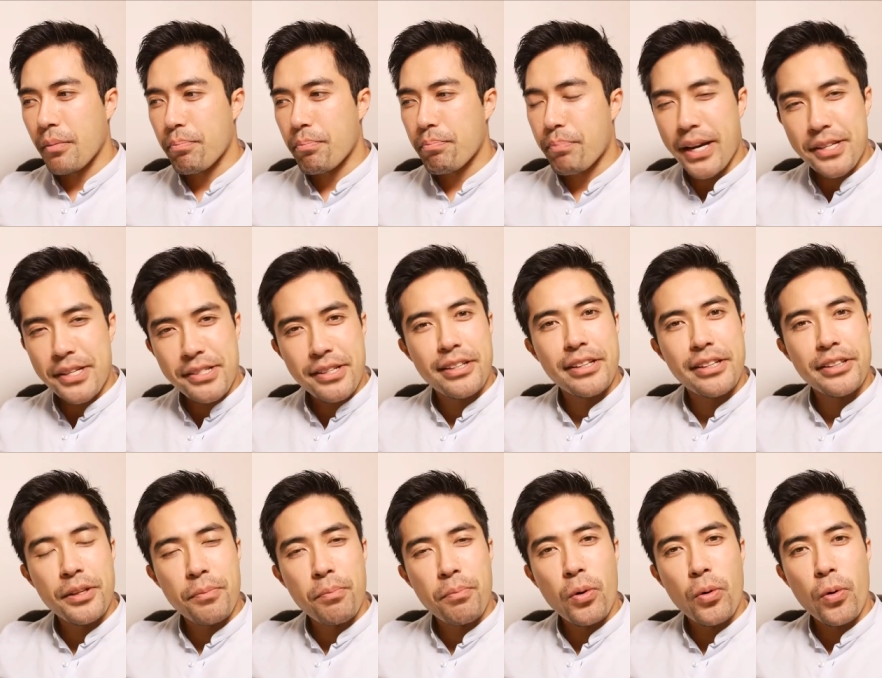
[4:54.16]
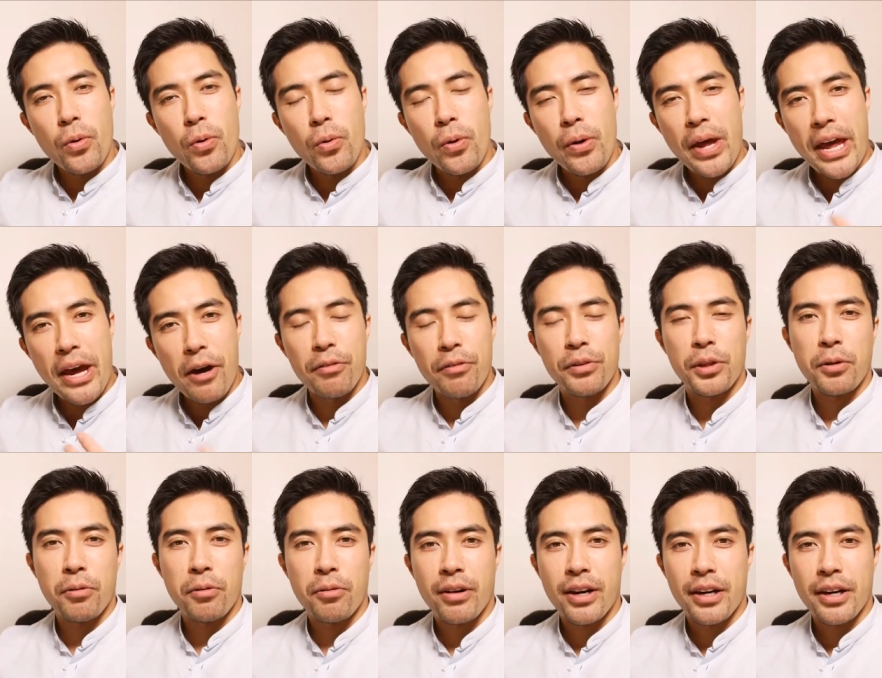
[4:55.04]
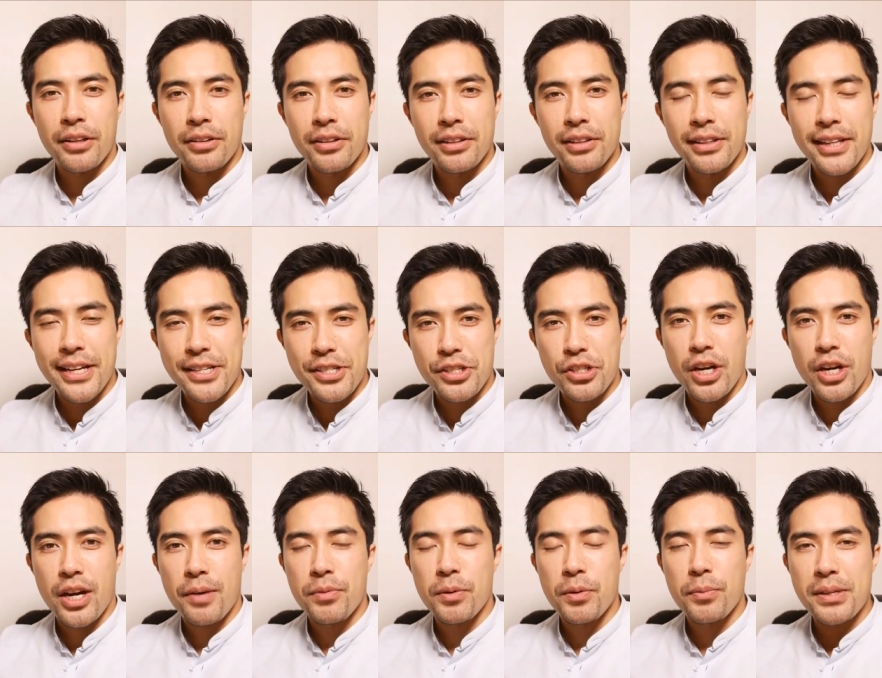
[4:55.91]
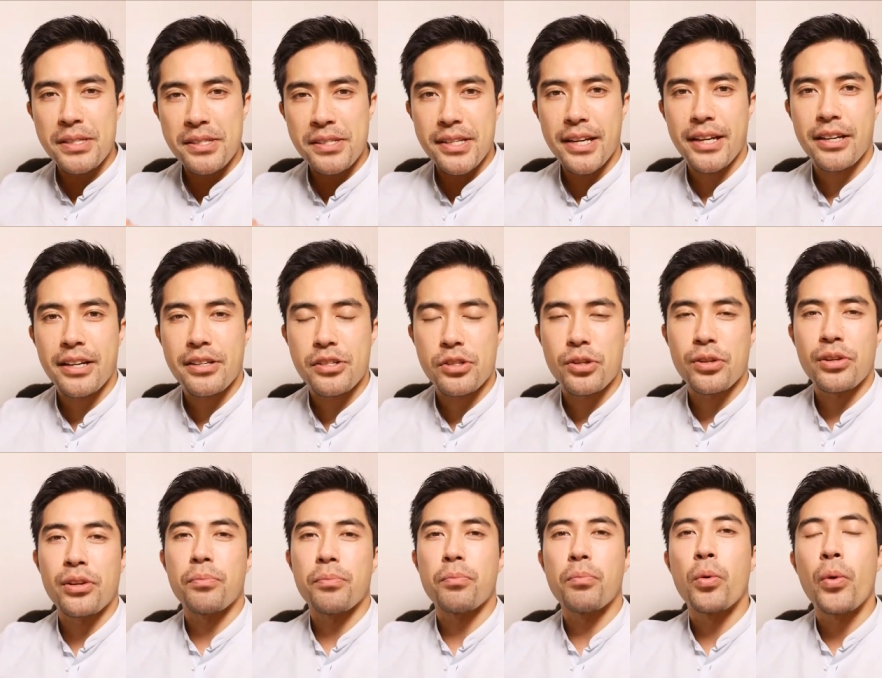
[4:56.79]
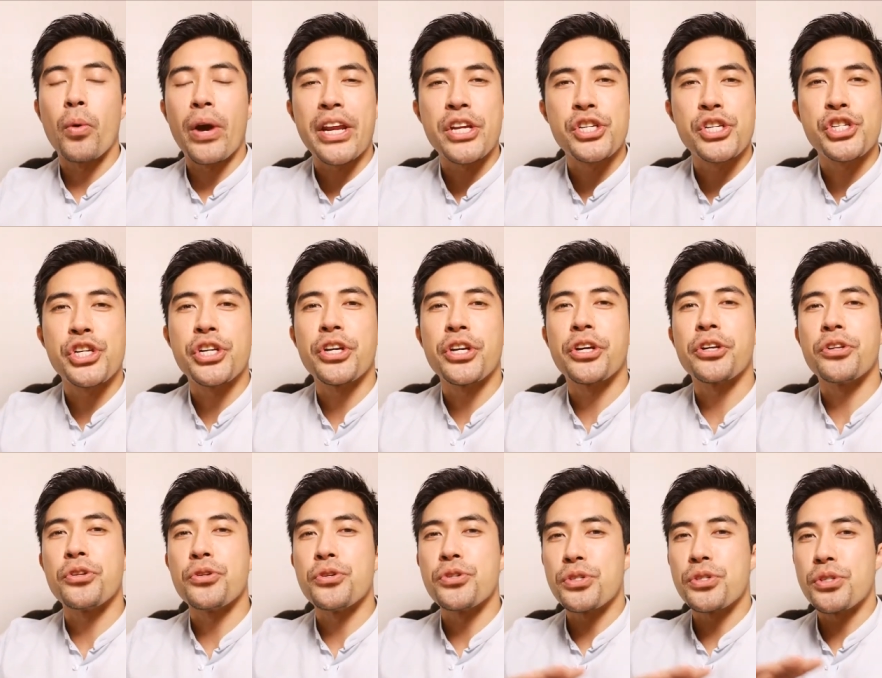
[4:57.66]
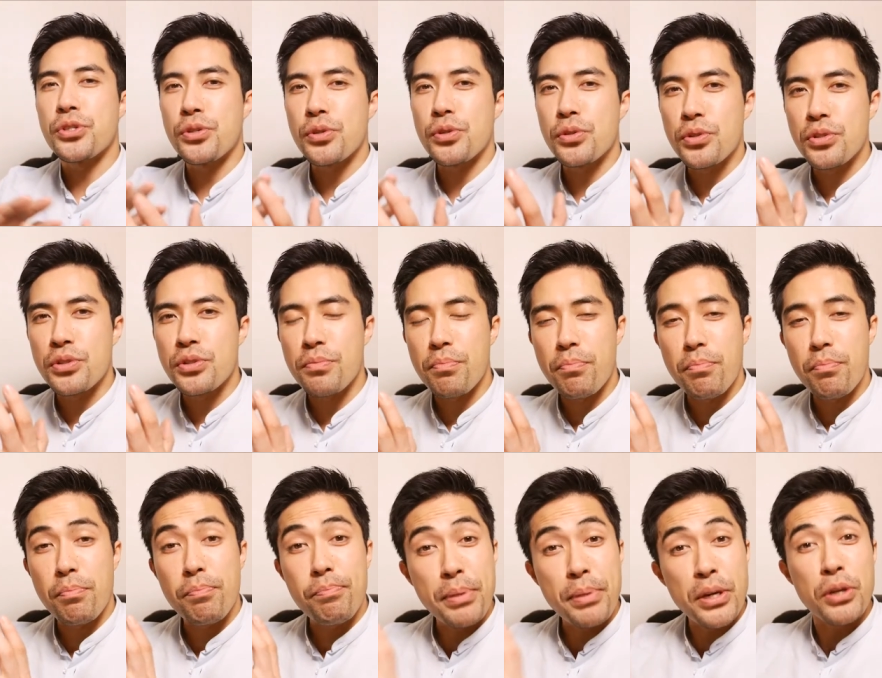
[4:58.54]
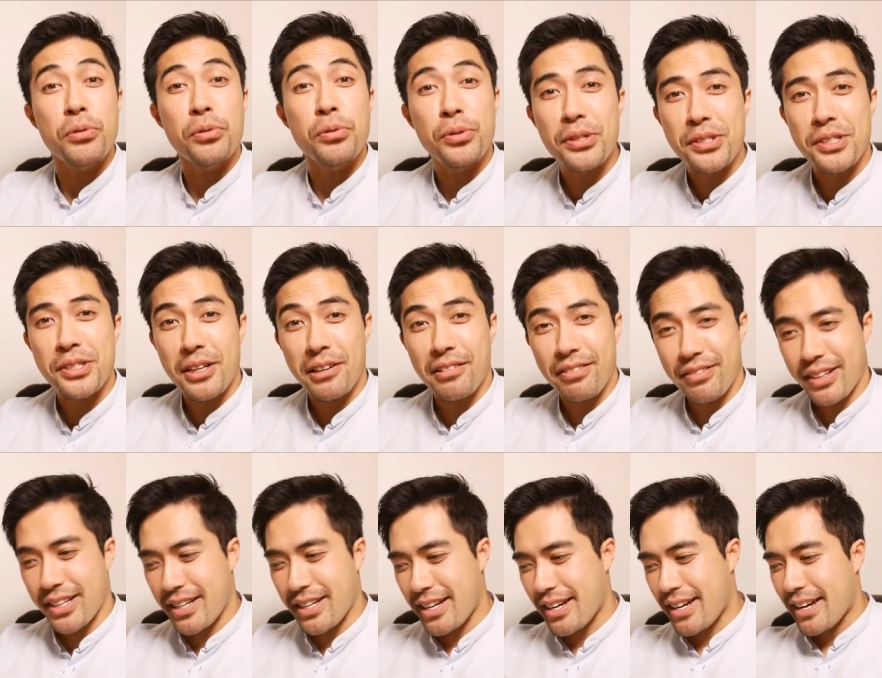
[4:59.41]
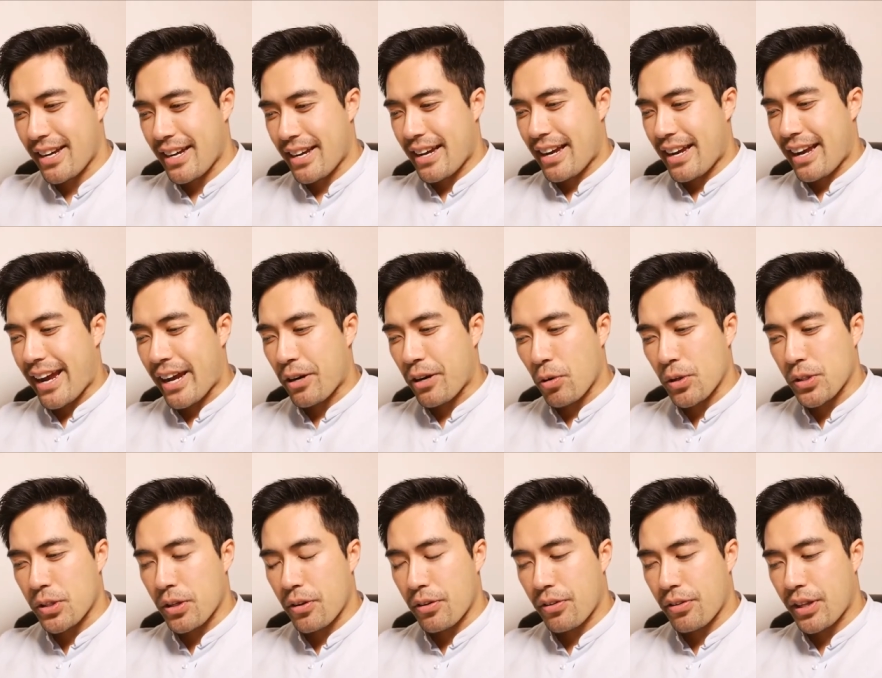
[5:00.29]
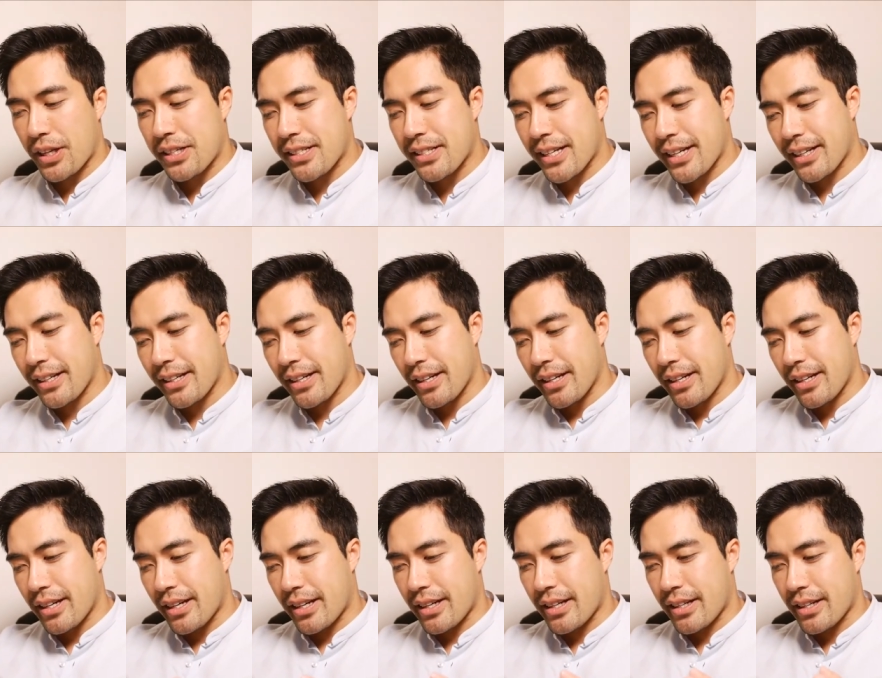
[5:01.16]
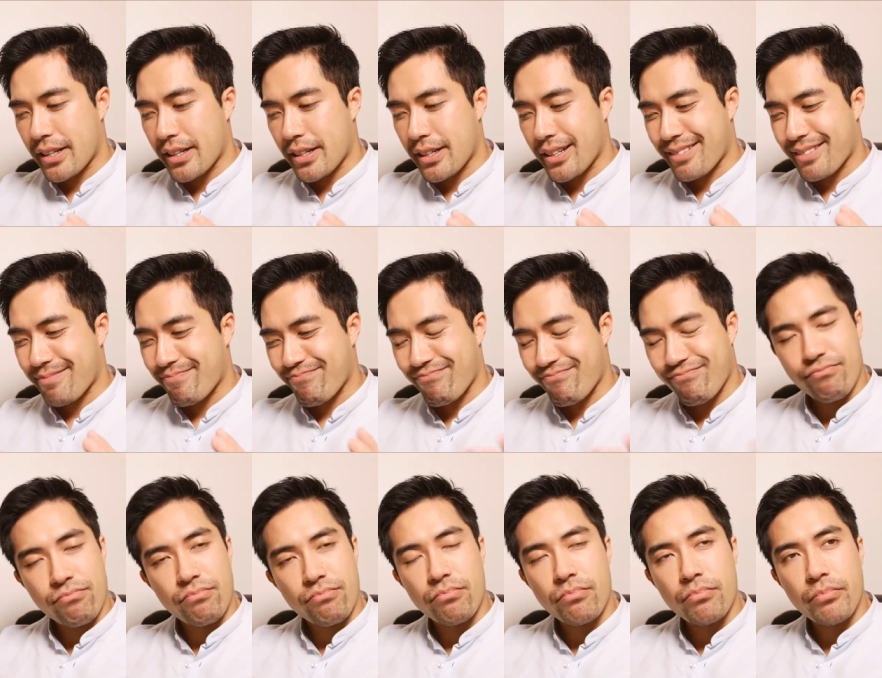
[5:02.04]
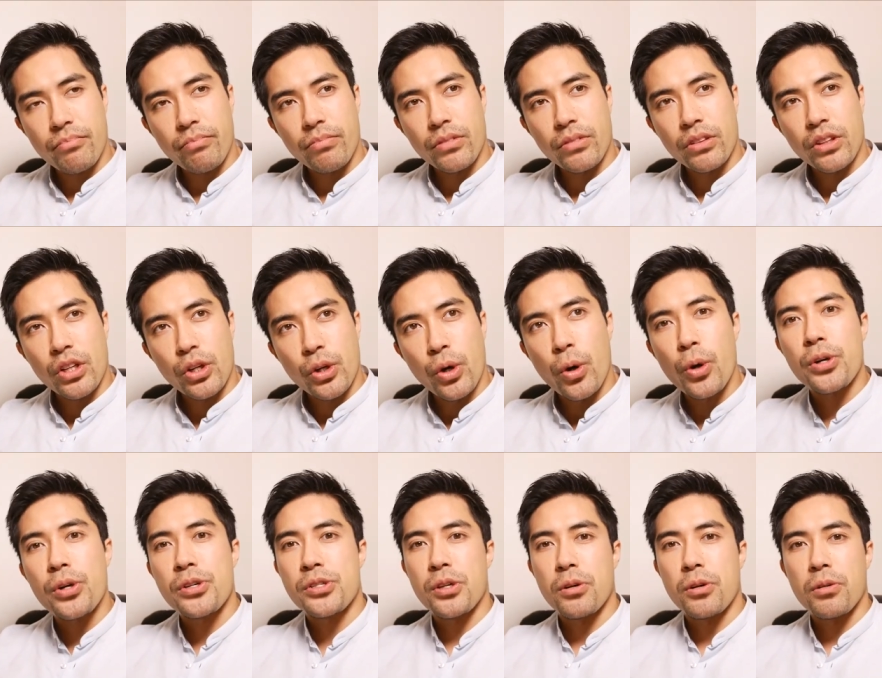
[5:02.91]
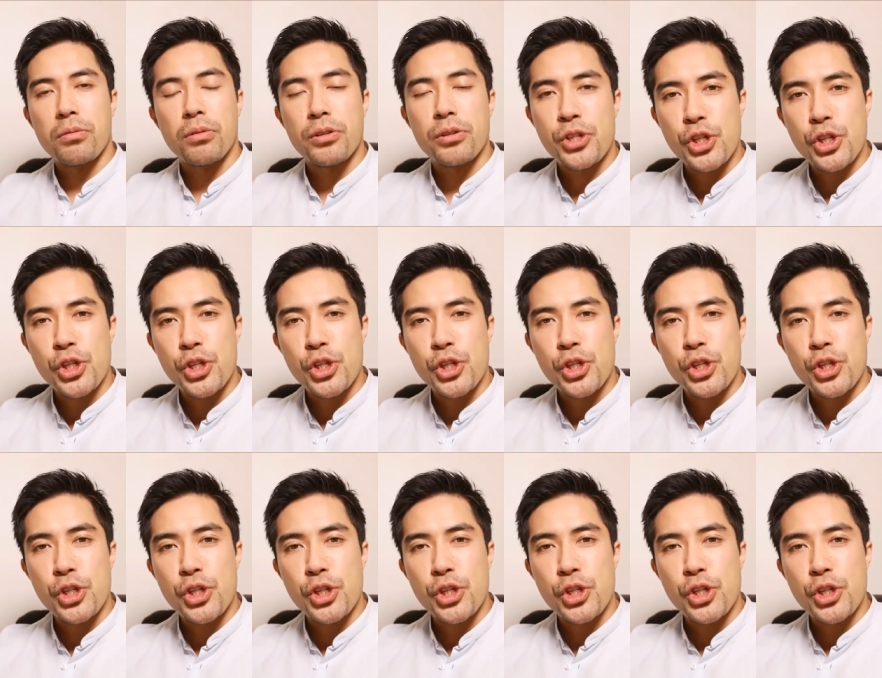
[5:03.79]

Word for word: basically, the more healthy you are, the less time you'll be sick, so the more energy you can use to build yourself. And also things like uh, cortisol or